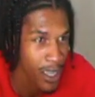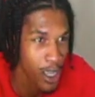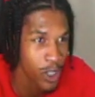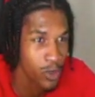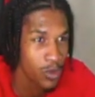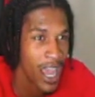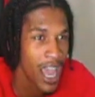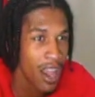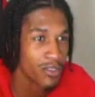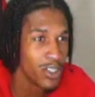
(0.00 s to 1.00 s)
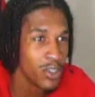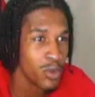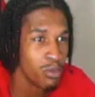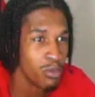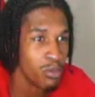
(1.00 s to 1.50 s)
you have to do
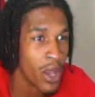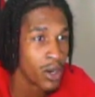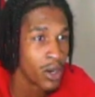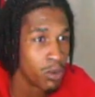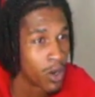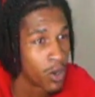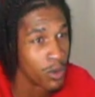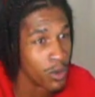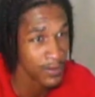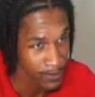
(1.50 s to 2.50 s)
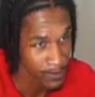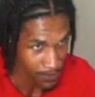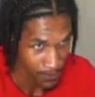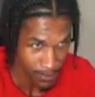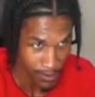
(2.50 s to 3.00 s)
better, bro.
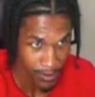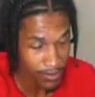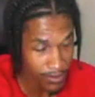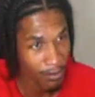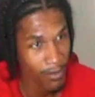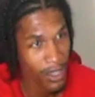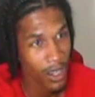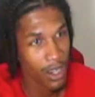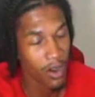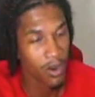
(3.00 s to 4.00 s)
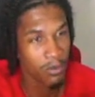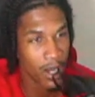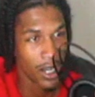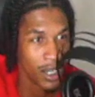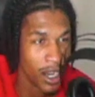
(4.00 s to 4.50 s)
Oh my
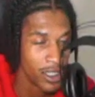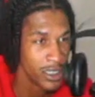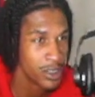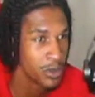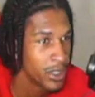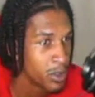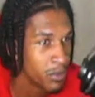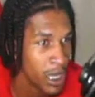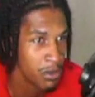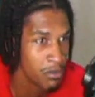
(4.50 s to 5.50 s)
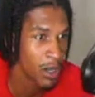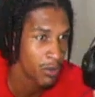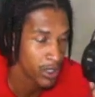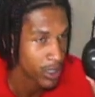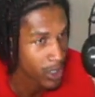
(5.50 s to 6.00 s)
god, this is what little baby meant
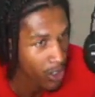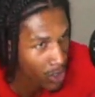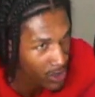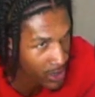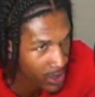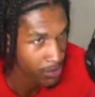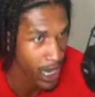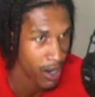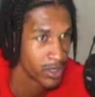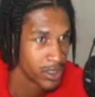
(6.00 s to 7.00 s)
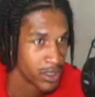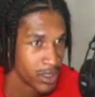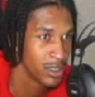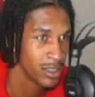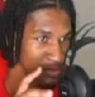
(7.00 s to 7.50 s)
when girls is embarrassing us.
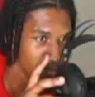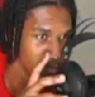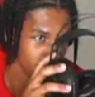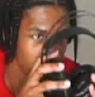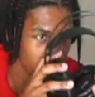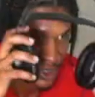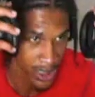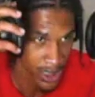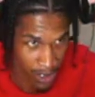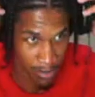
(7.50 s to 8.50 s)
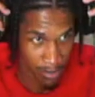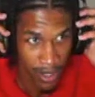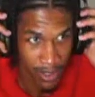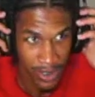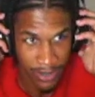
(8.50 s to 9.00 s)
This is
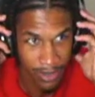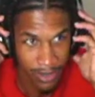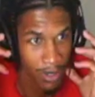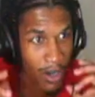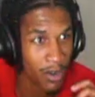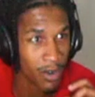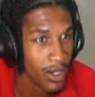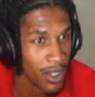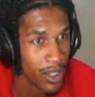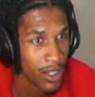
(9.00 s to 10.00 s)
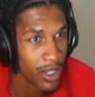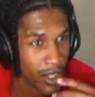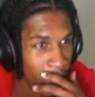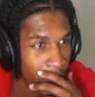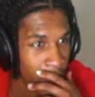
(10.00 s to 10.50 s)
embarrassing, bro.
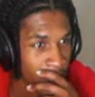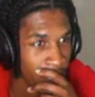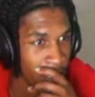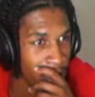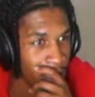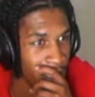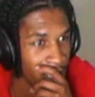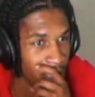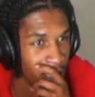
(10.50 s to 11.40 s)
Son, you gotta do better, son.